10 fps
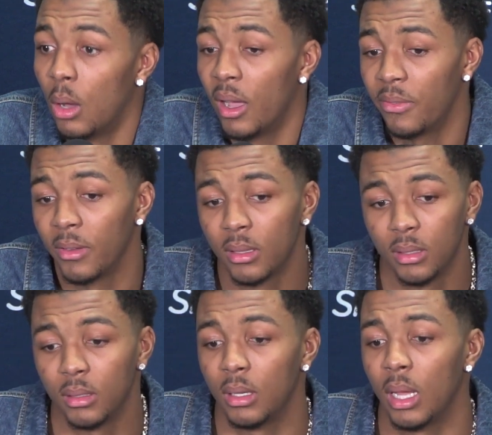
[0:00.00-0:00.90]
Oh, I felt
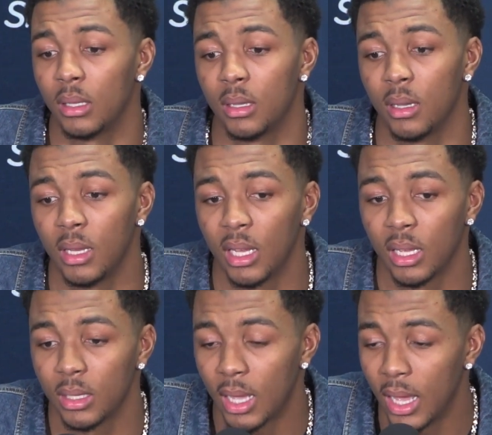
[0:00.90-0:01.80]
it. I'll tell you that,
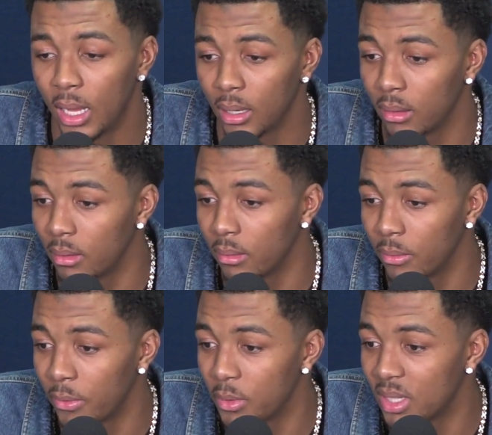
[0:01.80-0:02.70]
because the
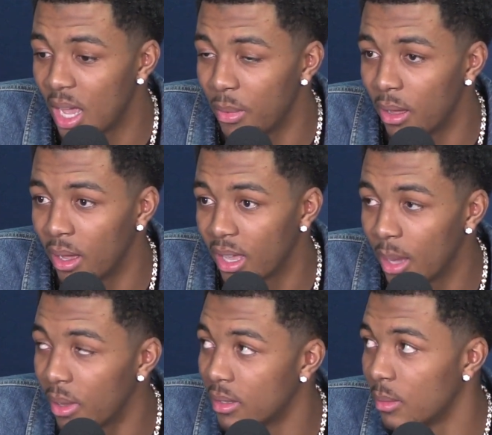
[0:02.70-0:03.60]
first time out, I
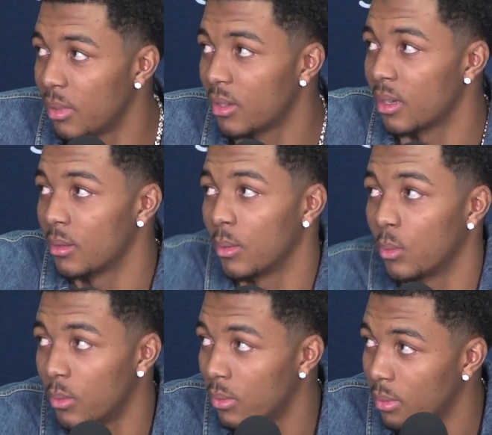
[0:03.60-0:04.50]
came back to the bench and I was like,
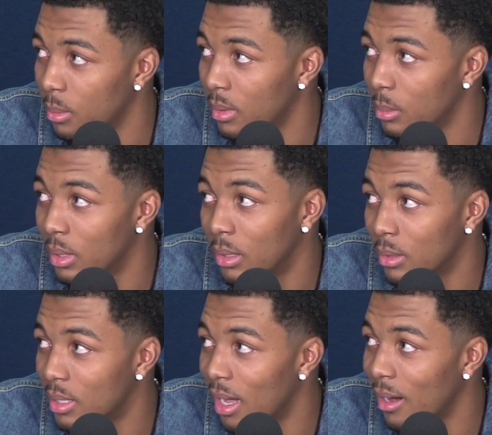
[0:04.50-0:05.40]
"Oof, I'm getting a little
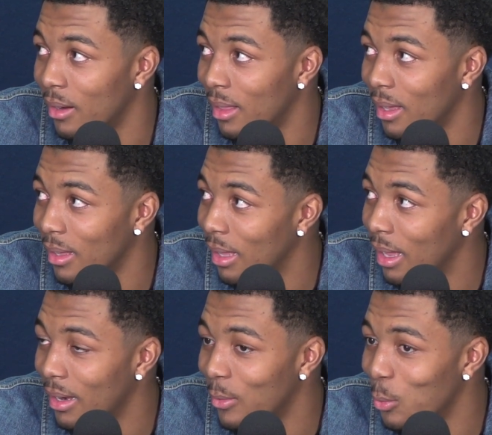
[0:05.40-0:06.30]
tired." Like,
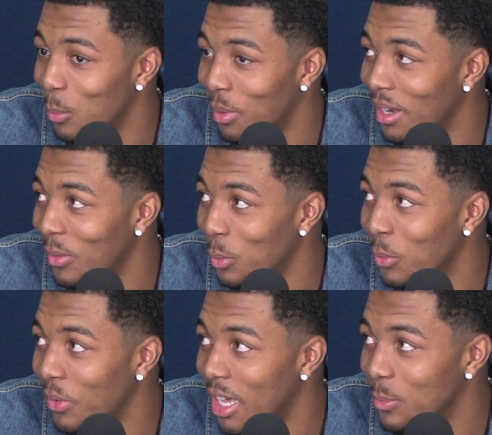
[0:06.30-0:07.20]
I knew we were playing at a real
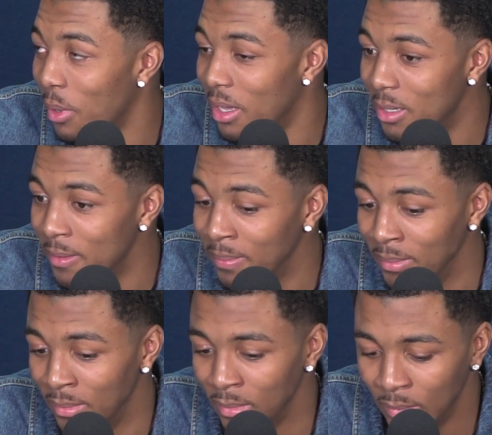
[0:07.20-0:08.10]
fast pace,
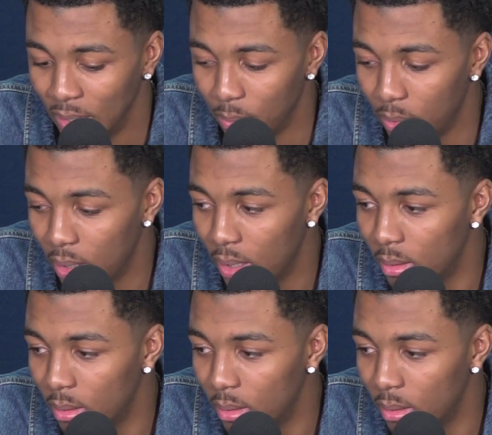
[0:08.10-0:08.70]
but